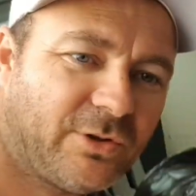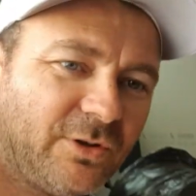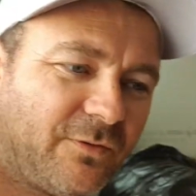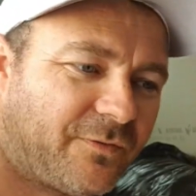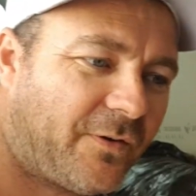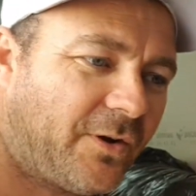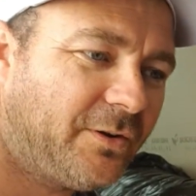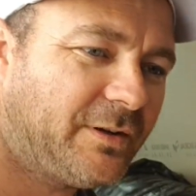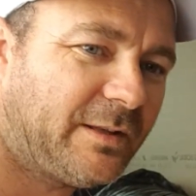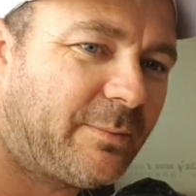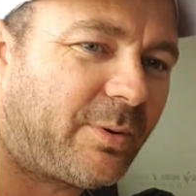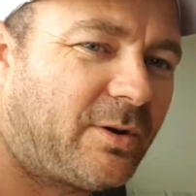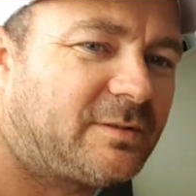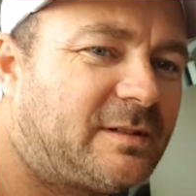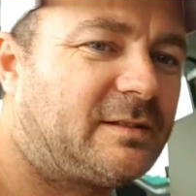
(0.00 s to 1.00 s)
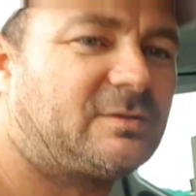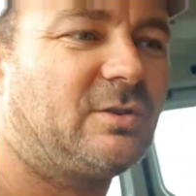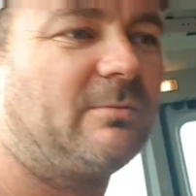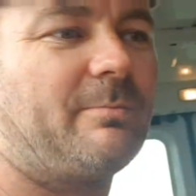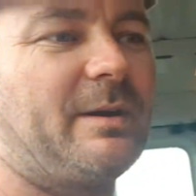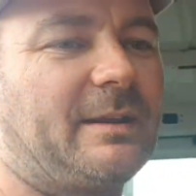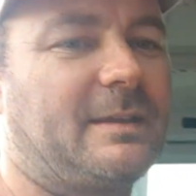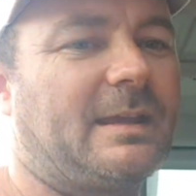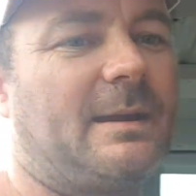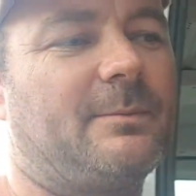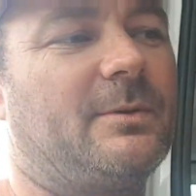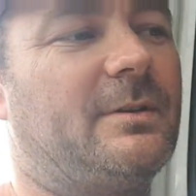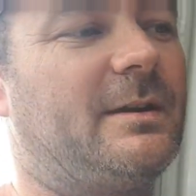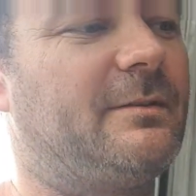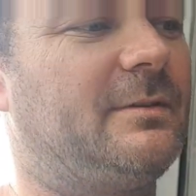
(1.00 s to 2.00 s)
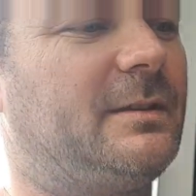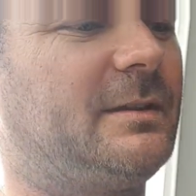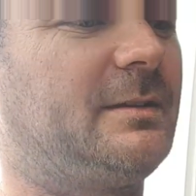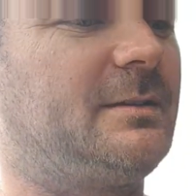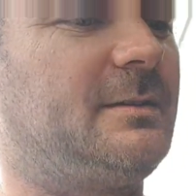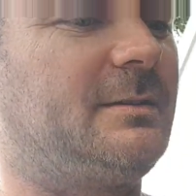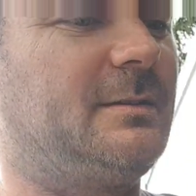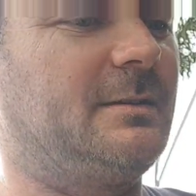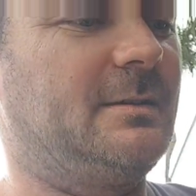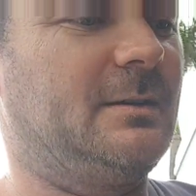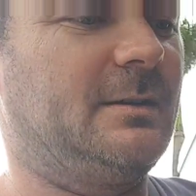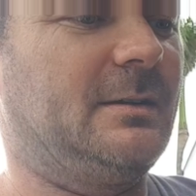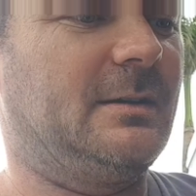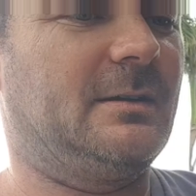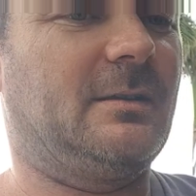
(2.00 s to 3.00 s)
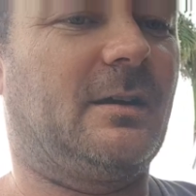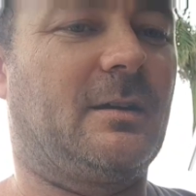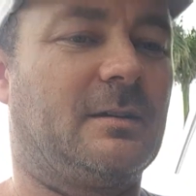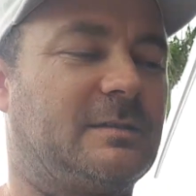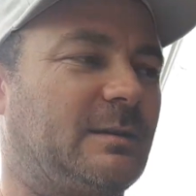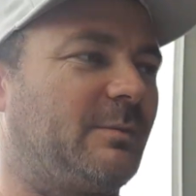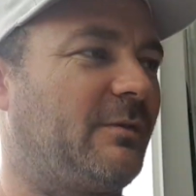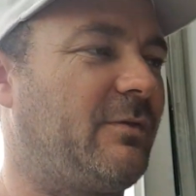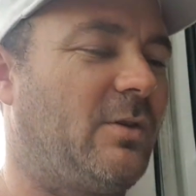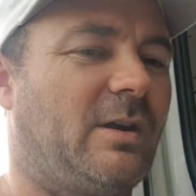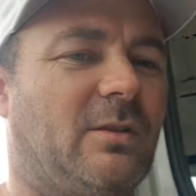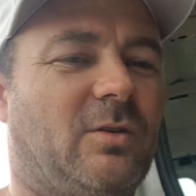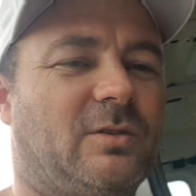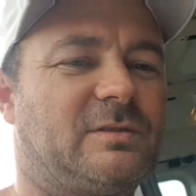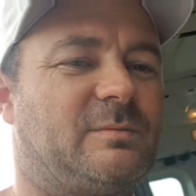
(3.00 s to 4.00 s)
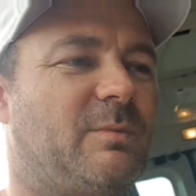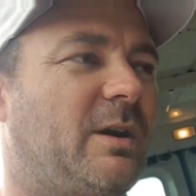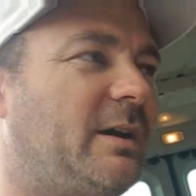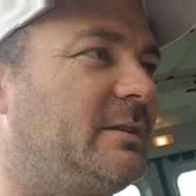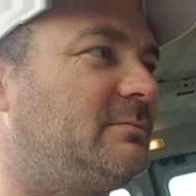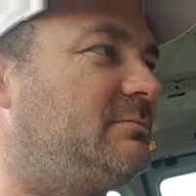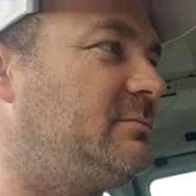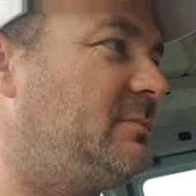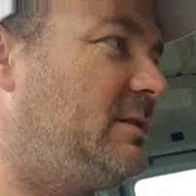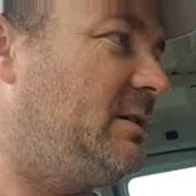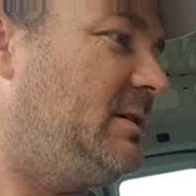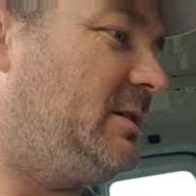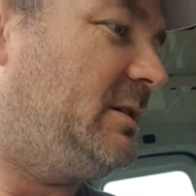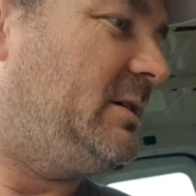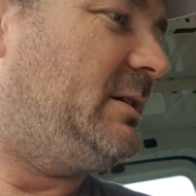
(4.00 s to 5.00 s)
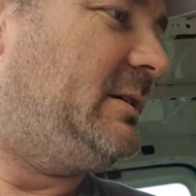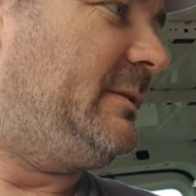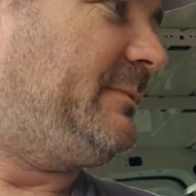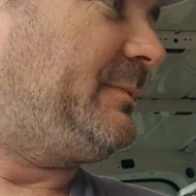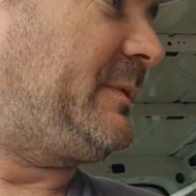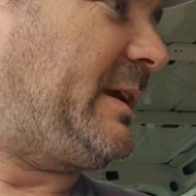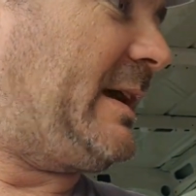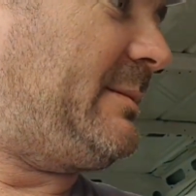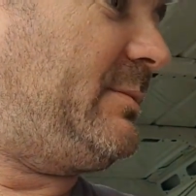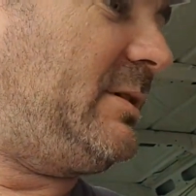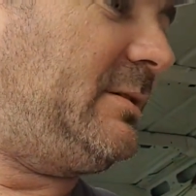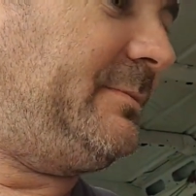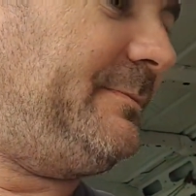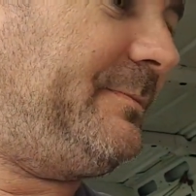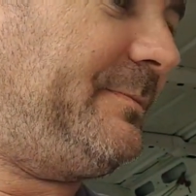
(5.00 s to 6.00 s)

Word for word: a new phone in the process too, better camera and everything. Like I said before, I lost my camera